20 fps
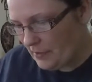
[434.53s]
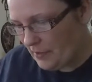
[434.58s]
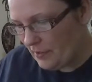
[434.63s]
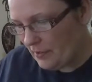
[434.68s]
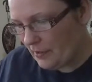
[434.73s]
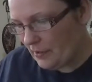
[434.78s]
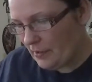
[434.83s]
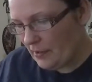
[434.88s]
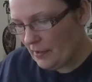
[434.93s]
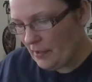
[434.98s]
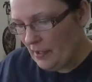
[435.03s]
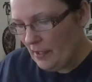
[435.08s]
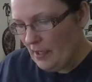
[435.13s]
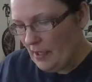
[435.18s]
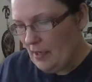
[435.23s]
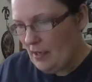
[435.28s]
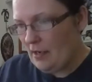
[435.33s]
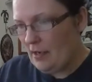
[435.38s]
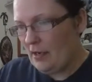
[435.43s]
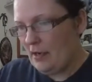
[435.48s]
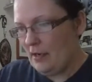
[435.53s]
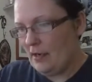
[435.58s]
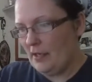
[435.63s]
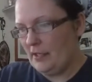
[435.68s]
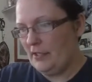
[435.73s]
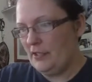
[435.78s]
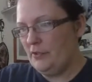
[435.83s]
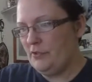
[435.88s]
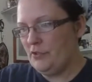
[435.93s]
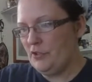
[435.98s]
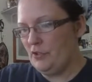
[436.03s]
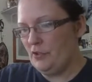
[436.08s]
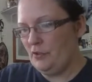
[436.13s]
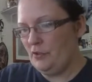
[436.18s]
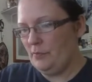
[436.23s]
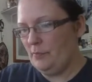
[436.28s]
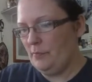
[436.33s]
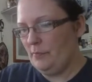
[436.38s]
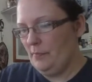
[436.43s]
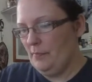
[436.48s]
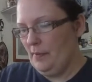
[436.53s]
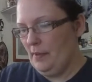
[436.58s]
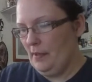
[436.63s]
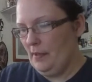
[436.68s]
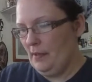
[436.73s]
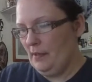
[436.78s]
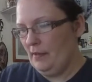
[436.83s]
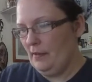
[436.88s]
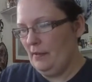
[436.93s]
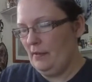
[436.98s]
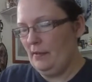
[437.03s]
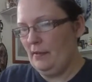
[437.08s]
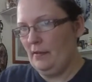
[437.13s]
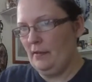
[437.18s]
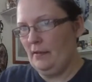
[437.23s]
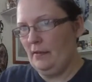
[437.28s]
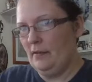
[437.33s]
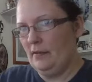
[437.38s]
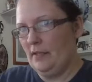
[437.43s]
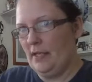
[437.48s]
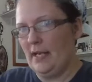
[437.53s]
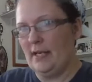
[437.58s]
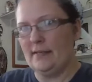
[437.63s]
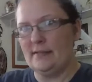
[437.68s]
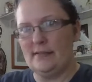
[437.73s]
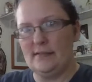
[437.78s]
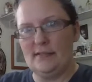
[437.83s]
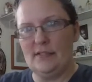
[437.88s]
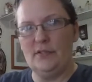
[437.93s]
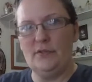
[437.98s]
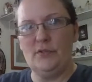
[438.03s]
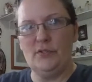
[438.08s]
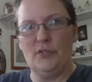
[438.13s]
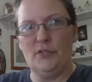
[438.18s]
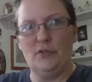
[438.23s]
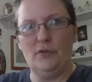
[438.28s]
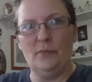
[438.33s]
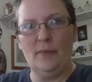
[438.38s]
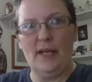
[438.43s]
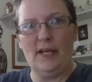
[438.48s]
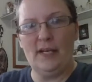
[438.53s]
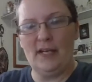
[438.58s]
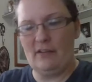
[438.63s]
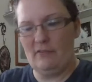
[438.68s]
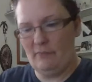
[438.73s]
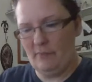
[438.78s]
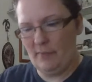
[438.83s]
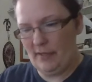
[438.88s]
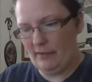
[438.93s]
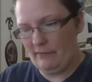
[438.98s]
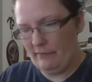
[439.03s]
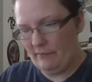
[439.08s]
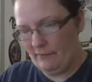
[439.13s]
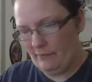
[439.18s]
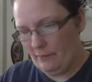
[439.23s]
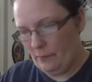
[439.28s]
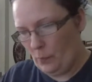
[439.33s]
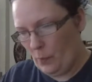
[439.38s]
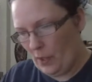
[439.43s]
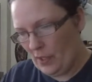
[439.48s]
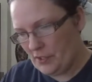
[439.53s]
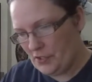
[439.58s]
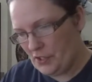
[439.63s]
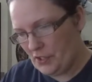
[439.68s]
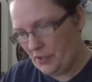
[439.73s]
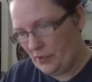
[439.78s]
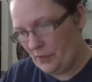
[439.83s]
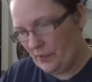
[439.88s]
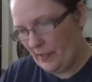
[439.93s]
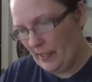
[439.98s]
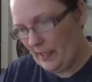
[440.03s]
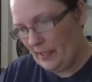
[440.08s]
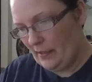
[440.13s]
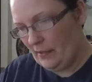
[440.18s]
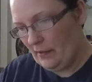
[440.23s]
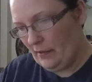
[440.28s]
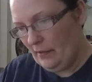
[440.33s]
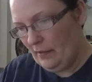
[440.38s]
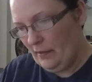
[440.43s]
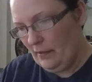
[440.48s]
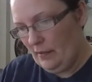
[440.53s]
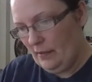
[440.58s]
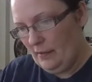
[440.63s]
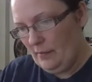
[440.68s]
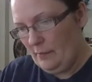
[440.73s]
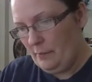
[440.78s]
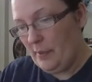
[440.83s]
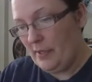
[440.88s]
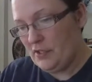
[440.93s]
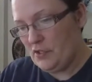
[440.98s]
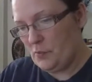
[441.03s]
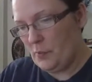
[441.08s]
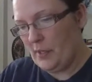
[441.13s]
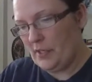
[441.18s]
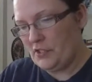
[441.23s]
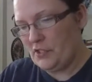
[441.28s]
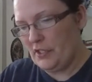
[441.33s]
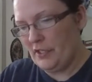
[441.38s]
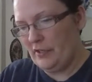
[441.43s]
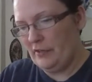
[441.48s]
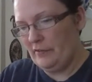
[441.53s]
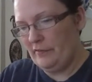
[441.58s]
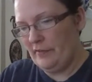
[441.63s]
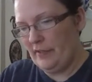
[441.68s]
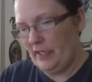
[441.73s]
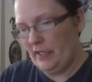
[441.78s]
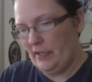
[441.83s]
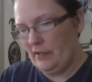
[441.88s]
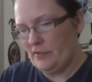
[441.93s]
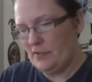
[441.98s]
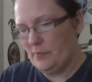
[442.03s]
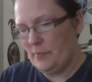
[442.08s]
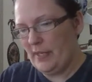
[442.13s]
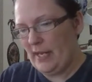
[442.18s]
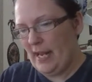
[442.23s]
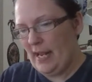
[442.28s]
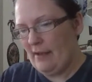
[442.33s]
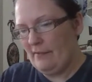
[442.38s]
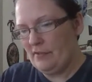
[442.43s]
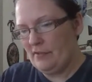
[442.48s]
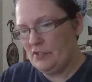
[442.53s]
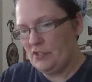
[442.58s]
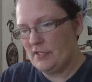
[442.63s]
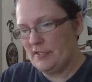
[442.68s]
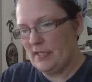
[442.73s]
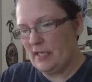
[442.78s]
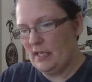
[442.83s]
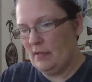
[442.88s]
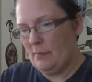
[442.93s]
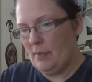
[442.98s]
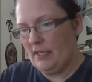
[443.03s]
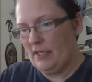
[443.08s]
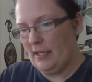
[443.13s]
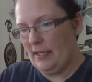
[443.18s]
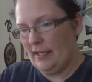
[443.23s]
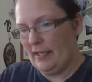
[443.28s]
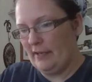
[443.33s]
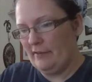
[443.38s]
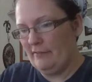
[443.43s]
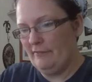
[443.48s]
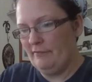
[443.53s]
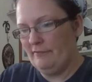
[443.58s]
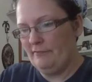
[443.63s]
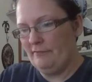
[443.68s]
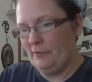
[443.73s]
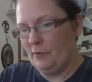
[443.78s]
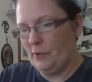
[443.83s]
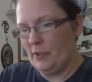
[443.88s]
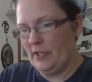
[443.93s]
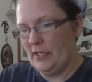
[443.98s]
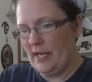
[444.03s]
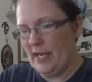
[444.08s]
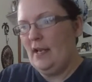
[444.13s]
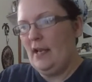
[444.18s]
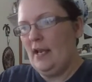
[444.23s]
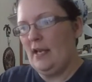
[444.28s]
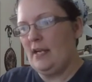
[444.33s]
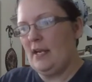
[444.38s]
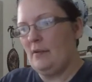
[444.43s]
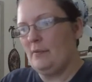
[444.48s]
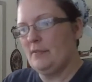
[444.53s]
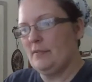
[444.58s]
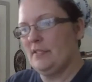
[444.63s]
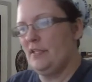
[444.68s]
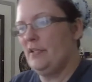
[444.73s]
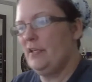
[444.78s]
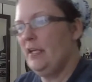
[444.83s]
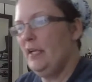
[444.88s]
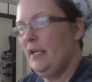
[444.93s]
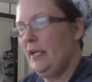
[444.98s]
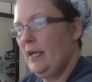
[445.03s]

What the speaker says: I found her on YouTube. Yes, YouTube, and I've been watching her, like binge watching her videos, but she hasn't come on in like 4 days.